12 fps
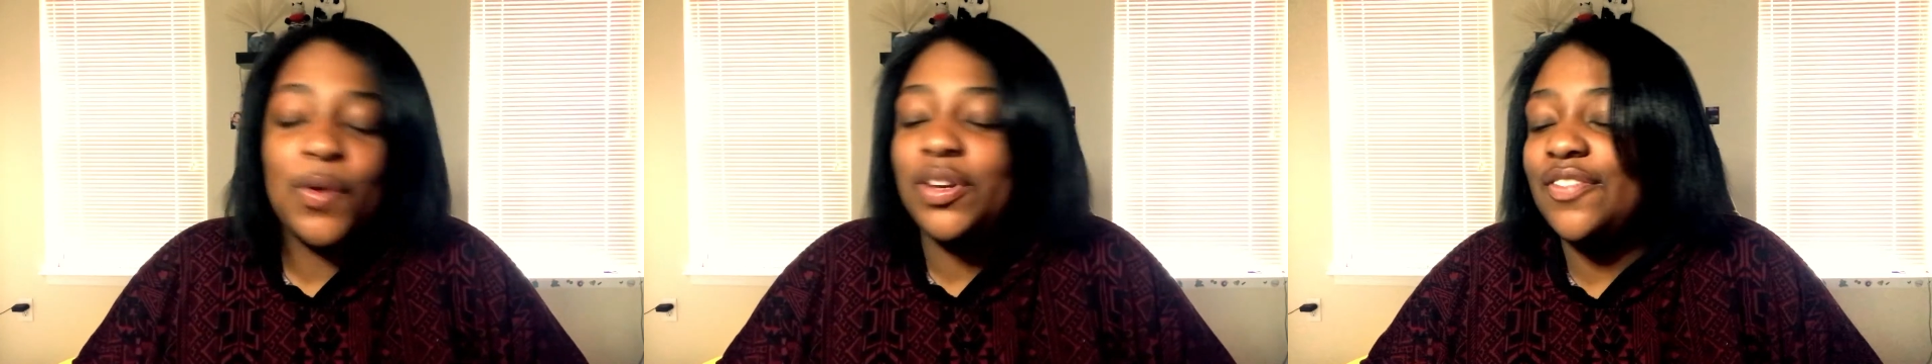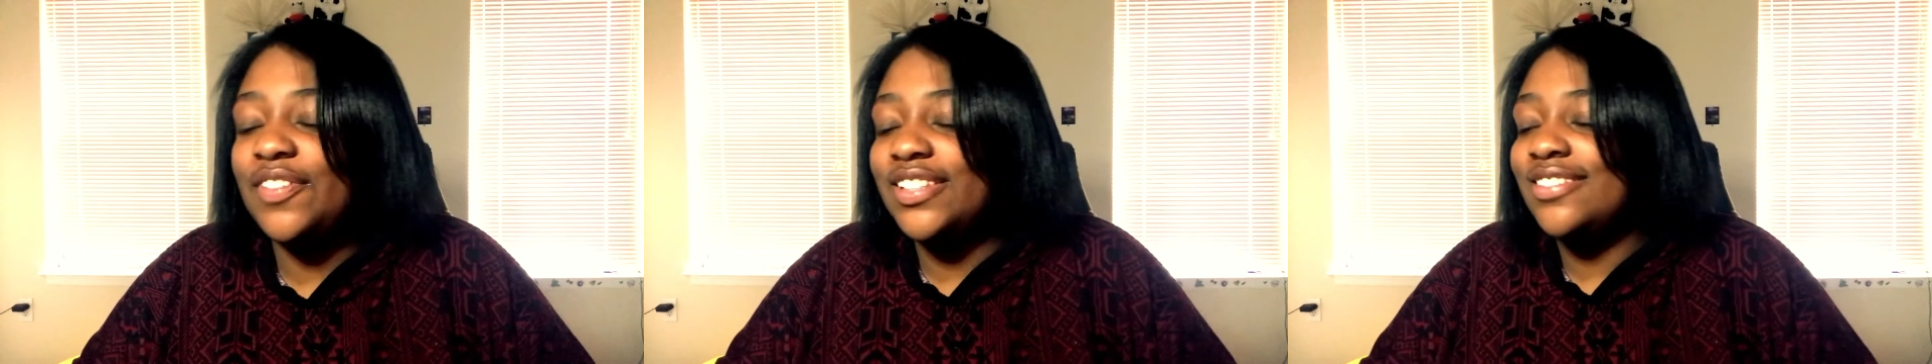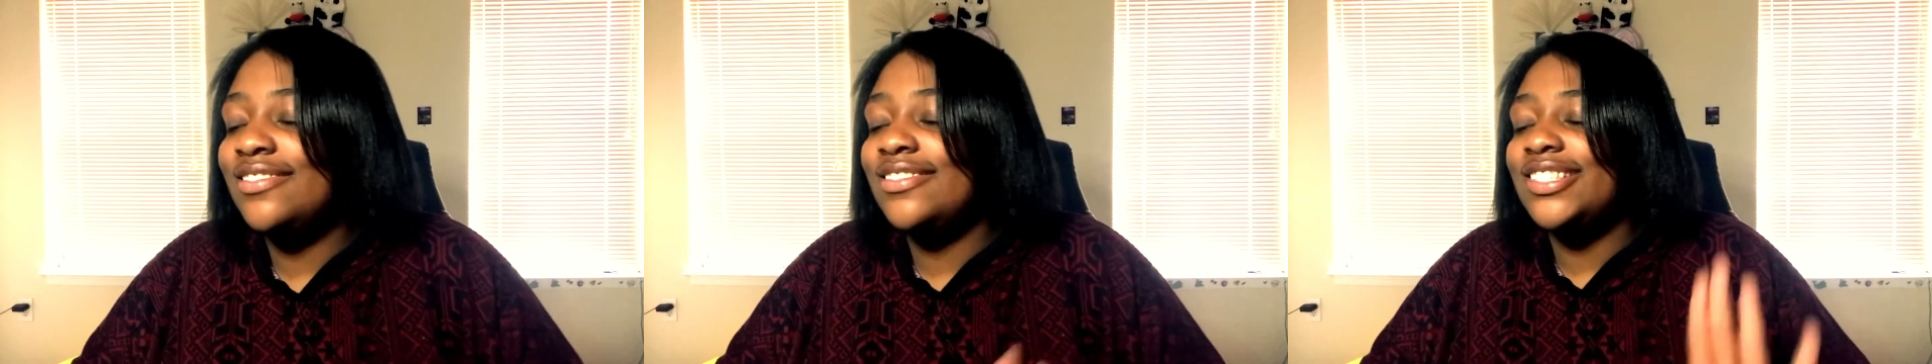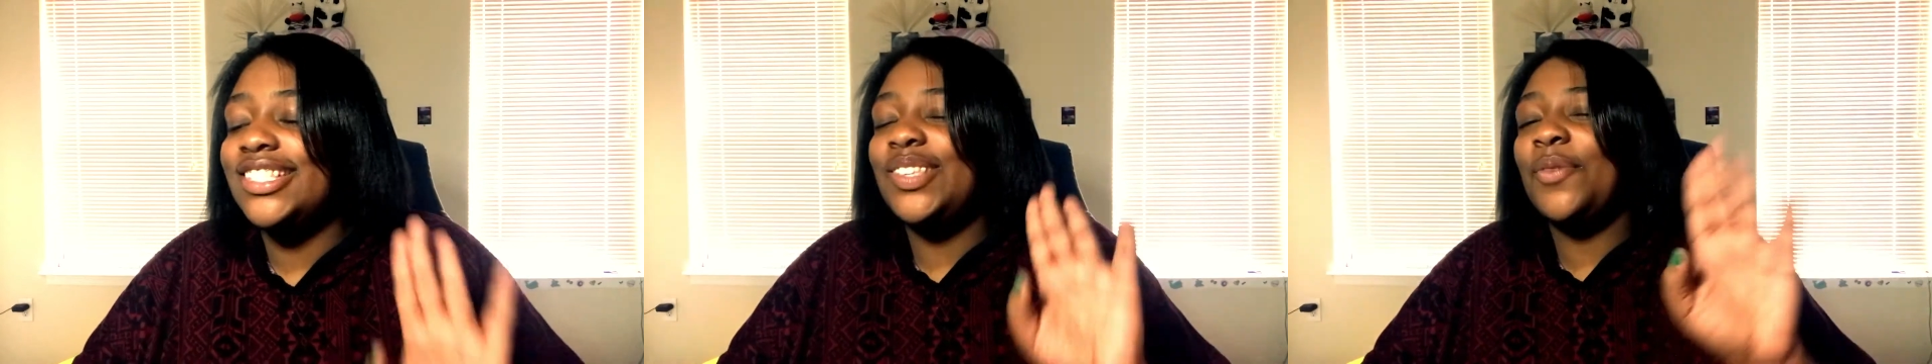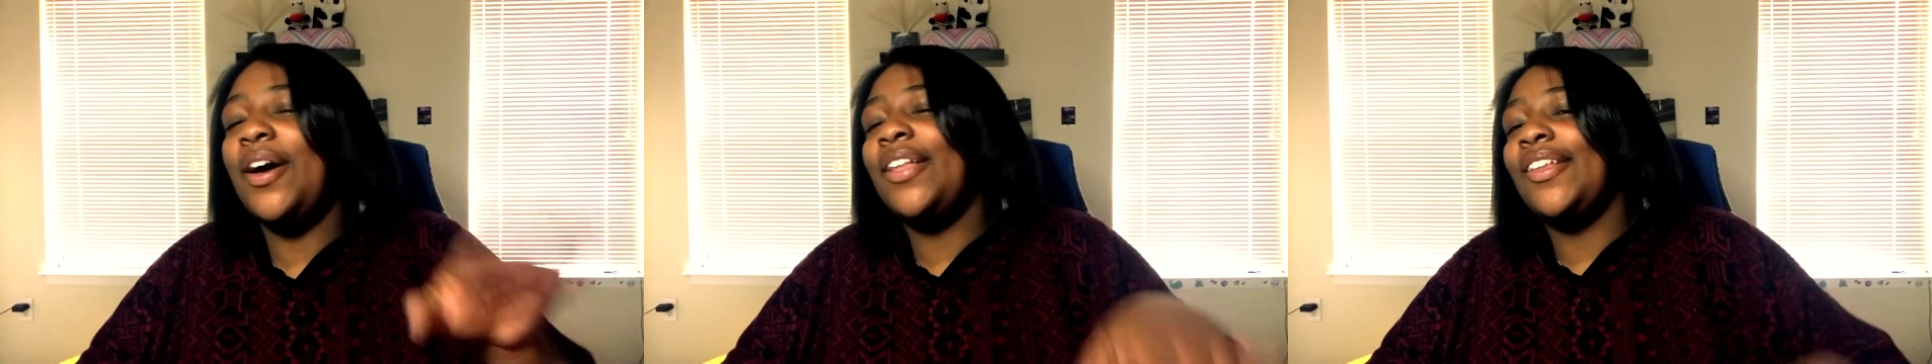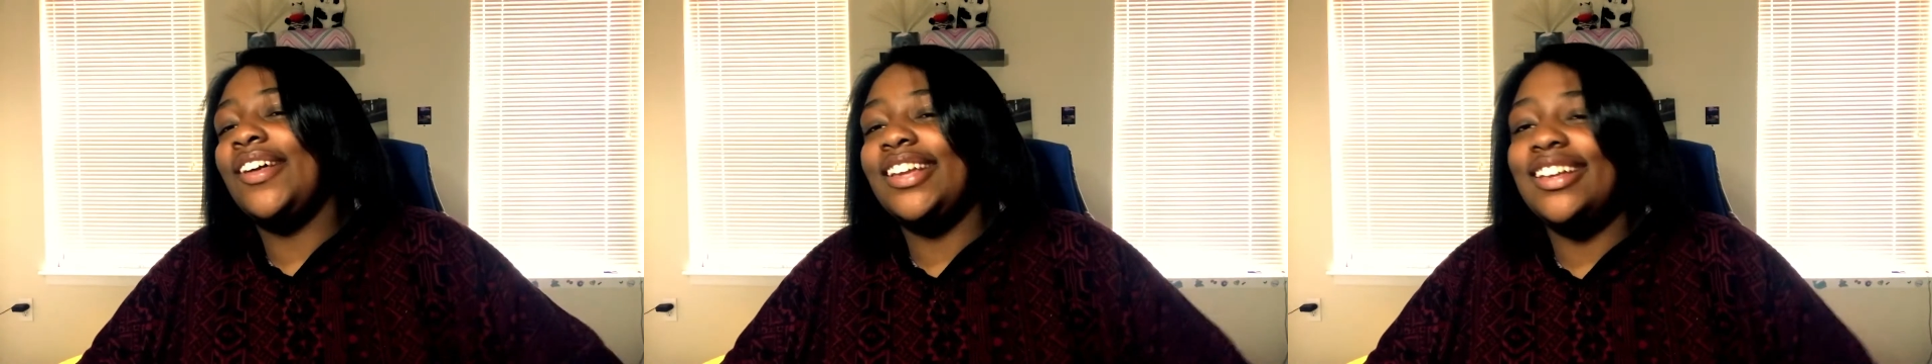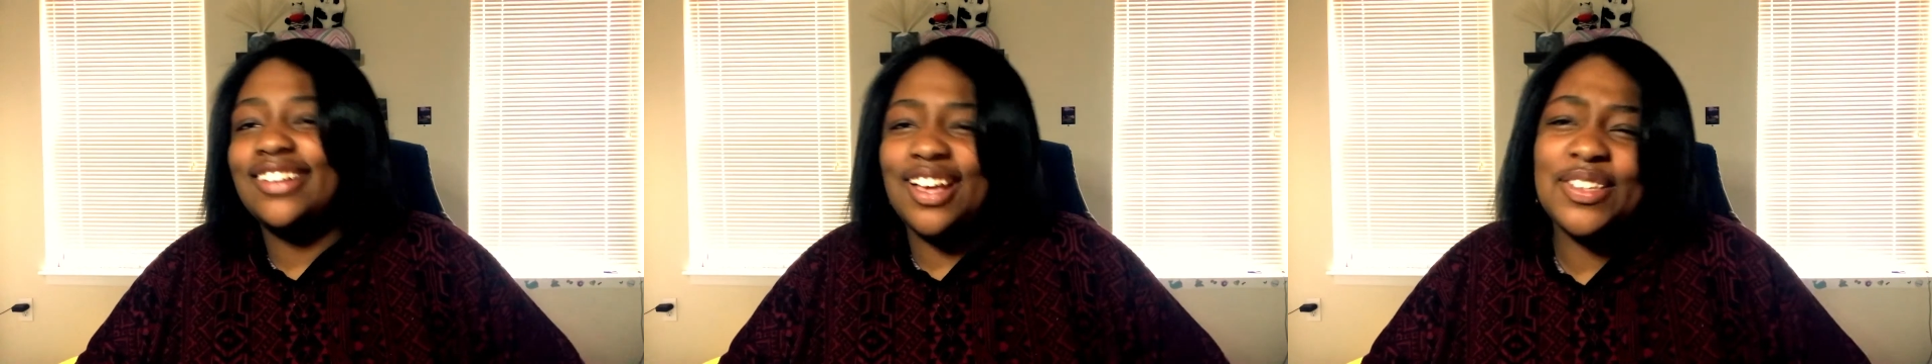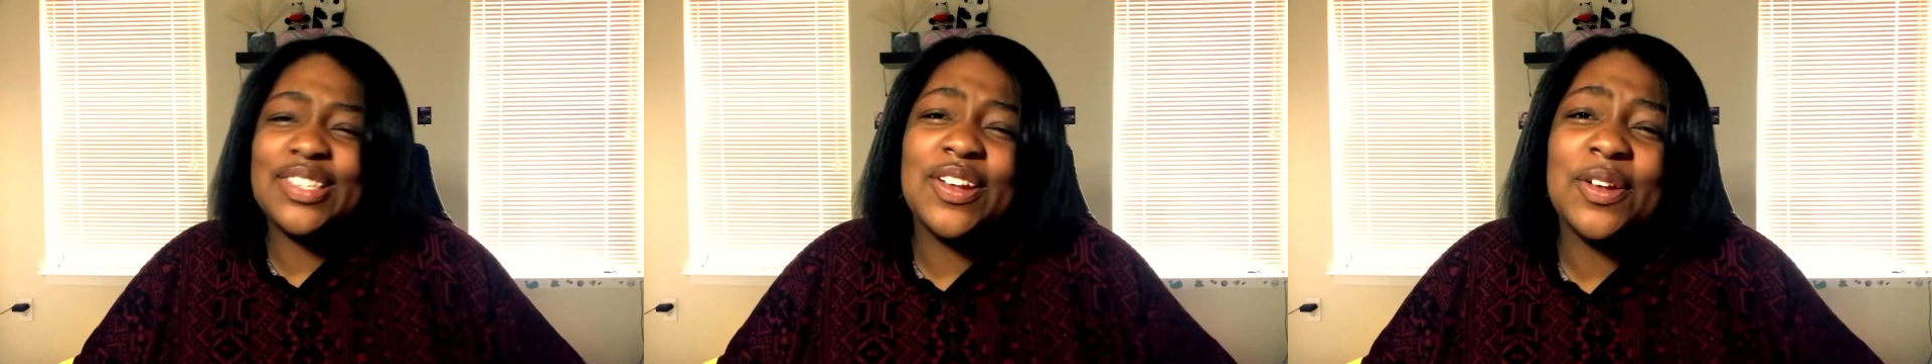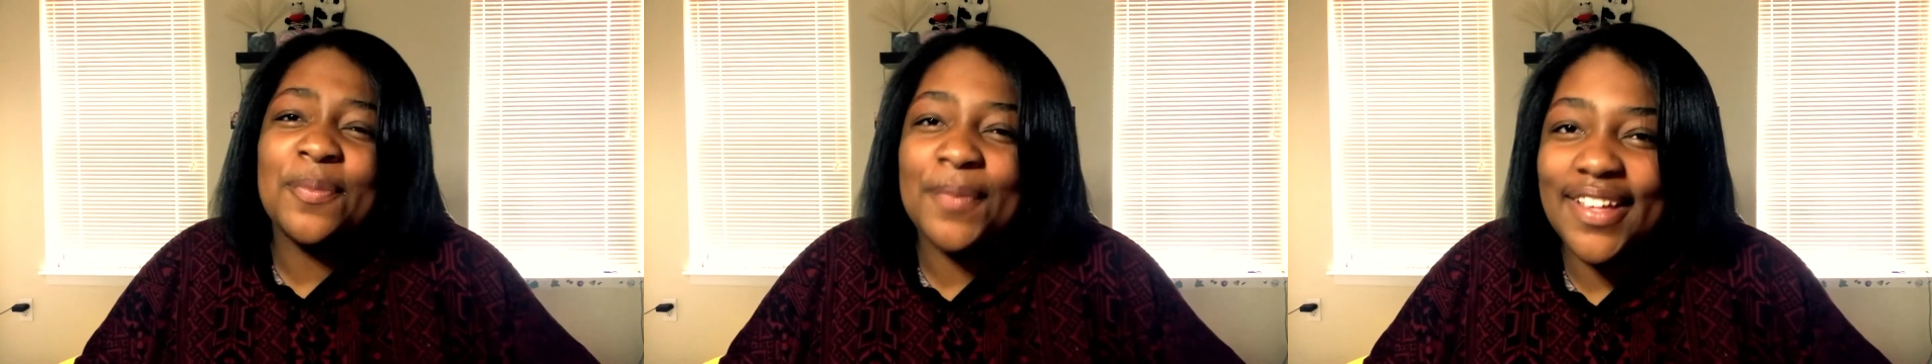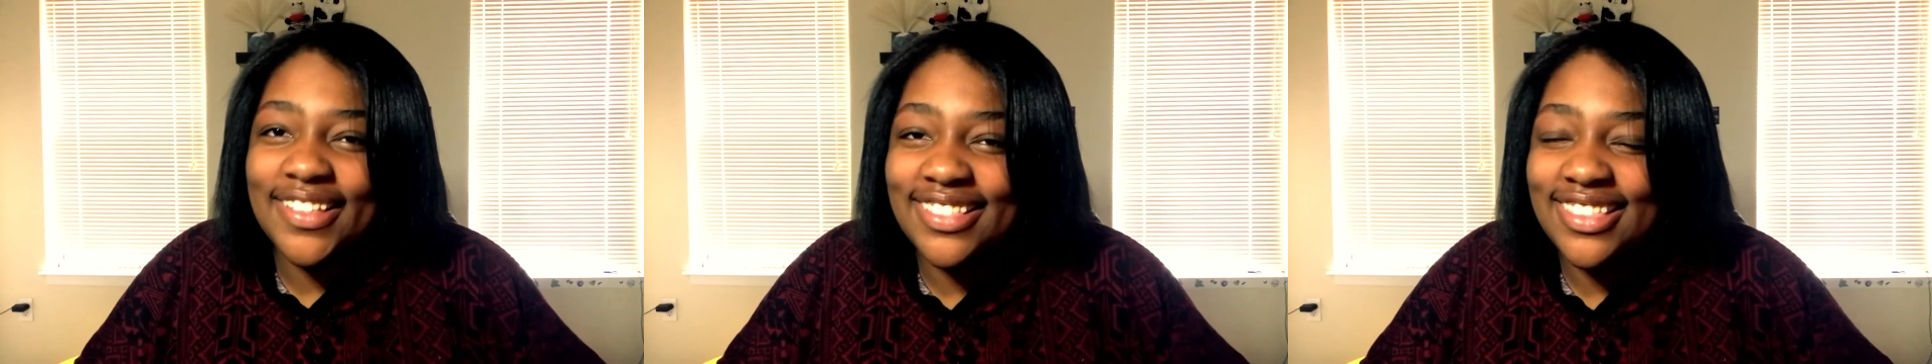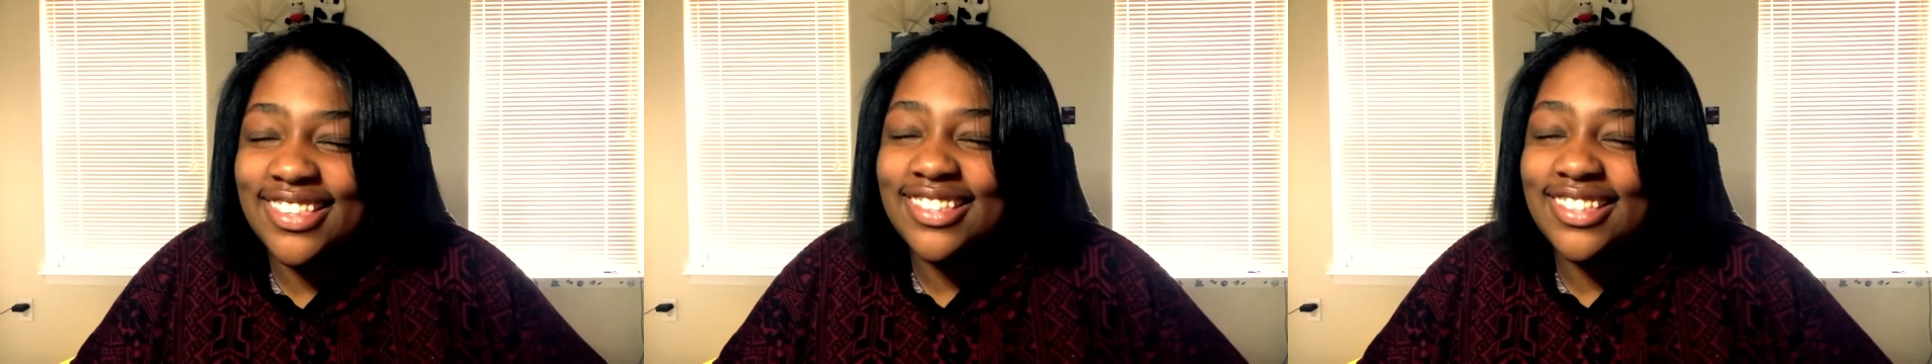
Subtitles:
Don't even dwell on it. I was gone a month.